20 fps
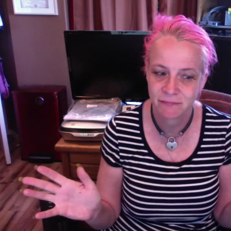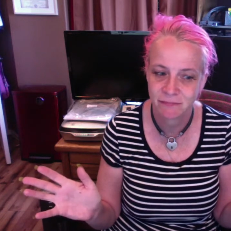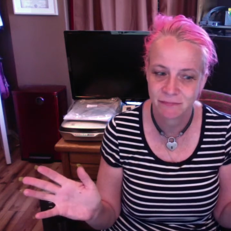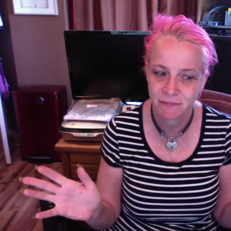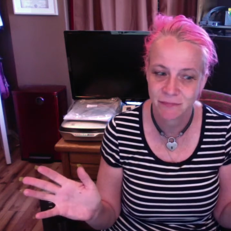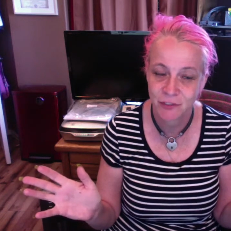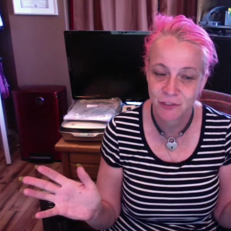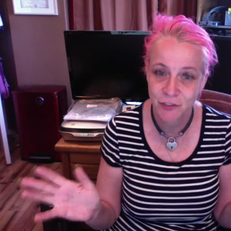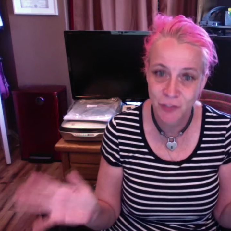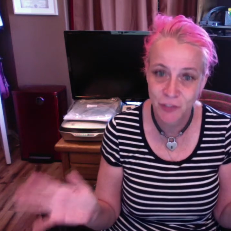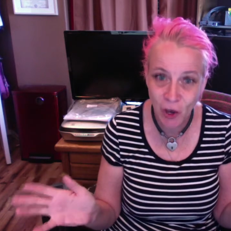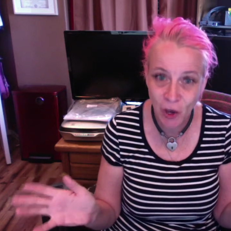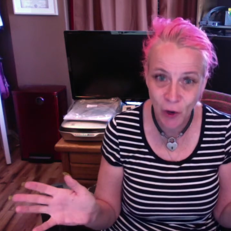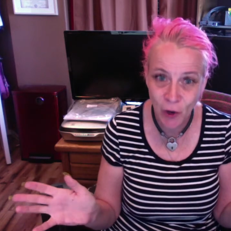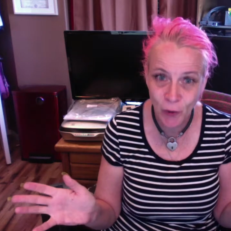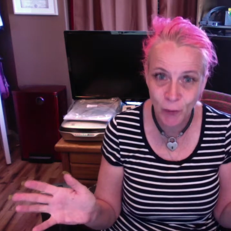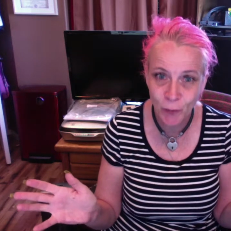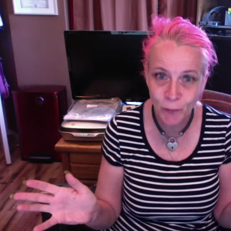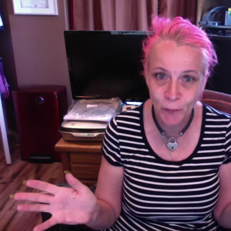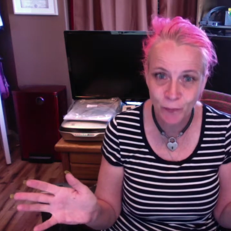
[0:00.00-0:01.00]

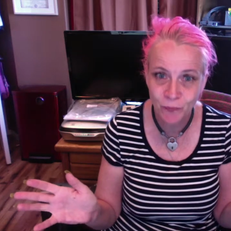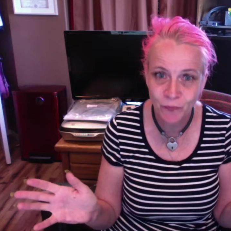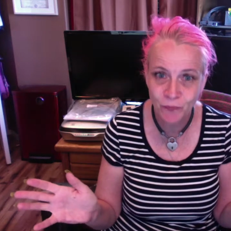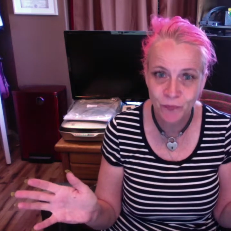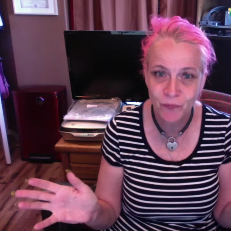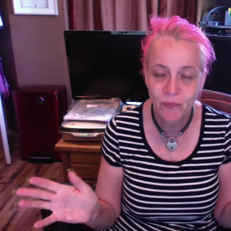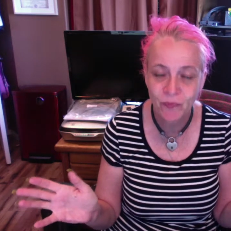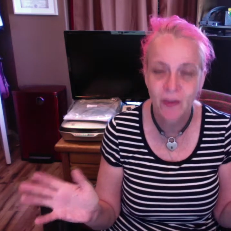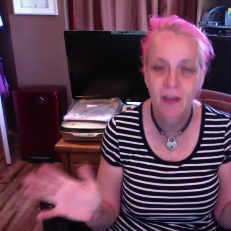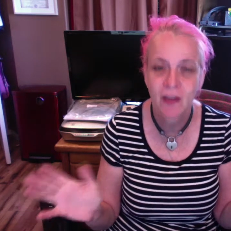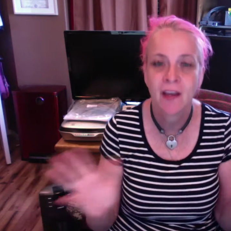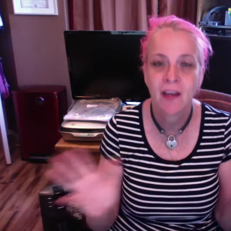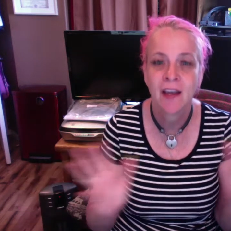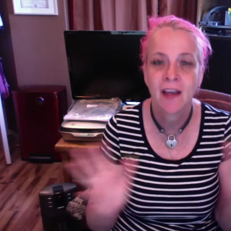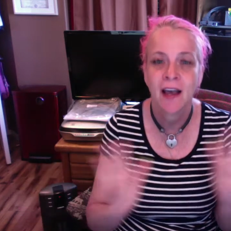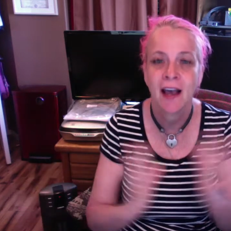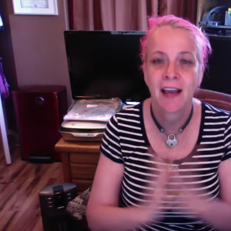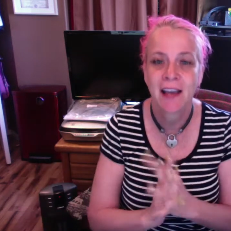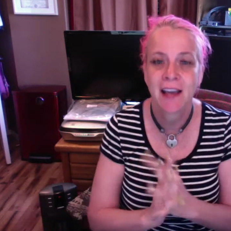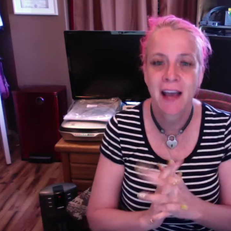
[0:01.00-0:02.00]
So,
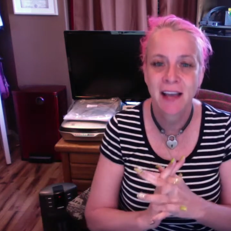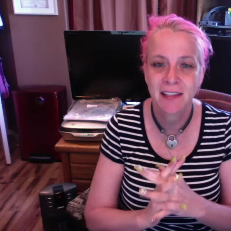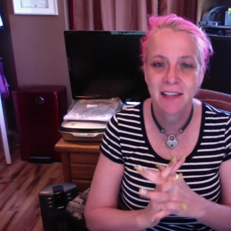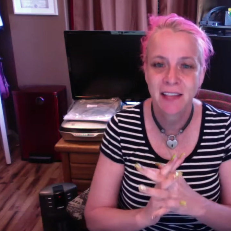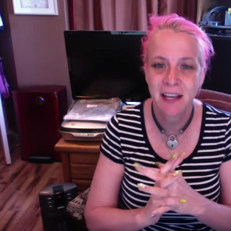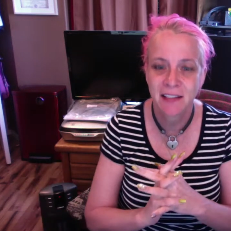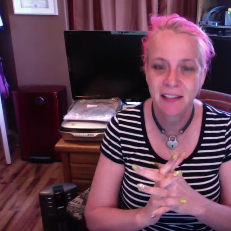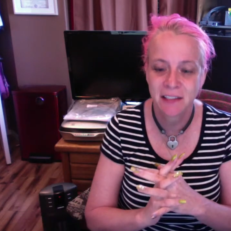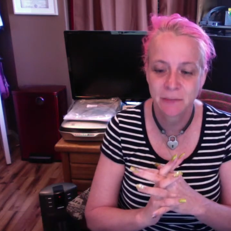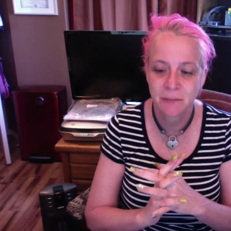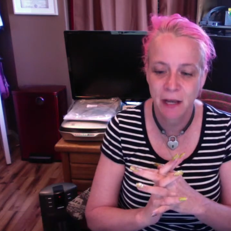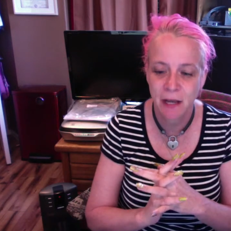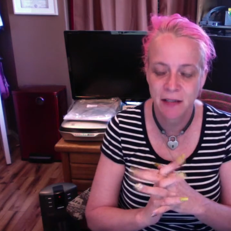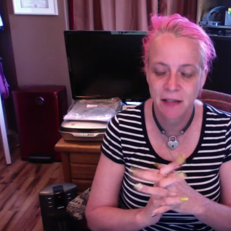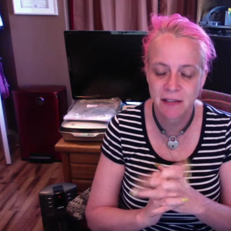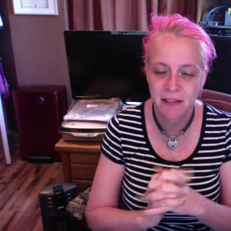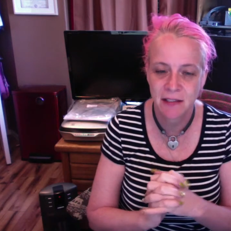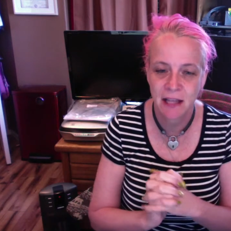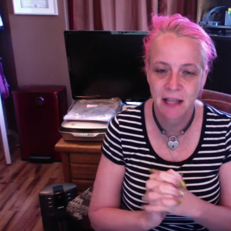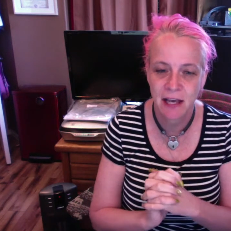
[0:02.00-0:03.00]
I contacted
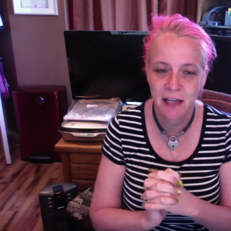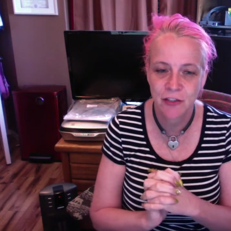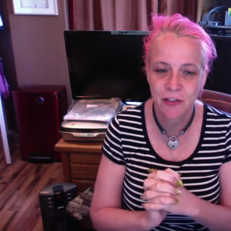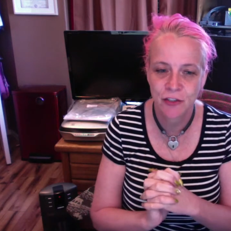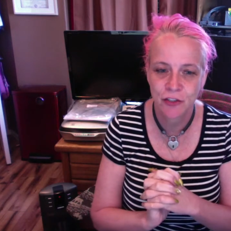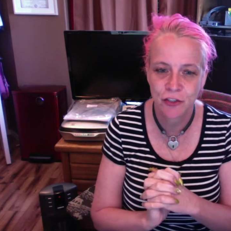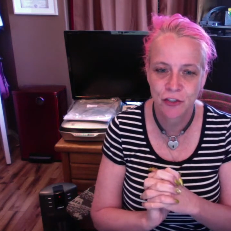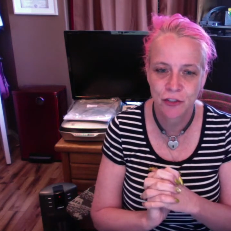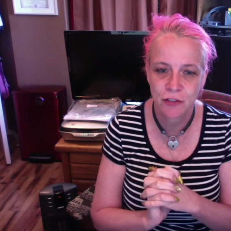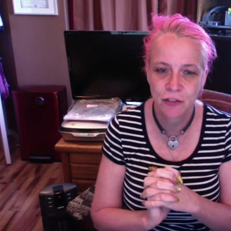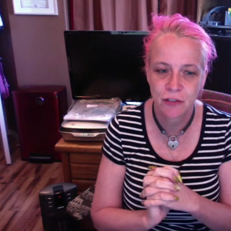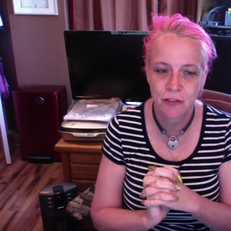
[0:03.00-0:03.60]
Moxie Lash.